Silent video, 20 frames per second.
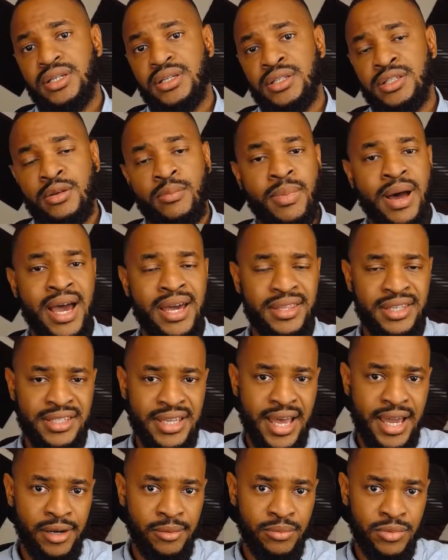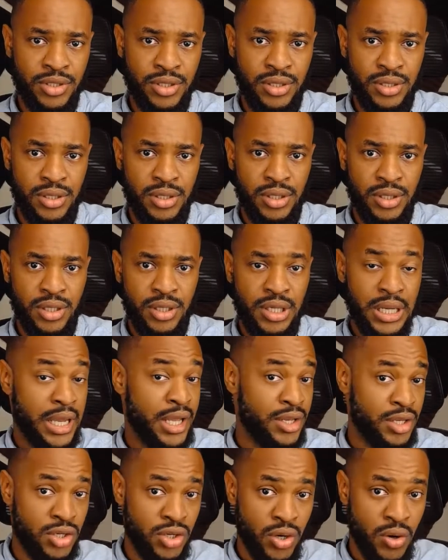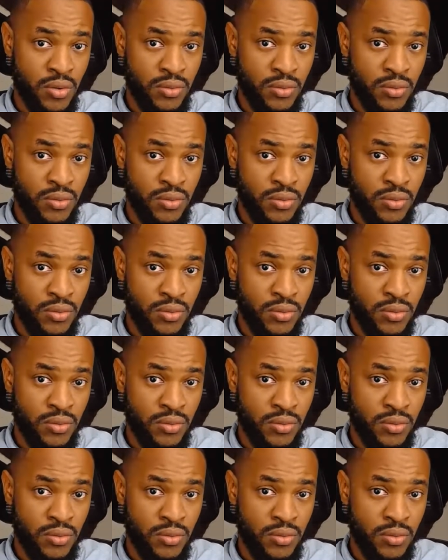to buy these items, and in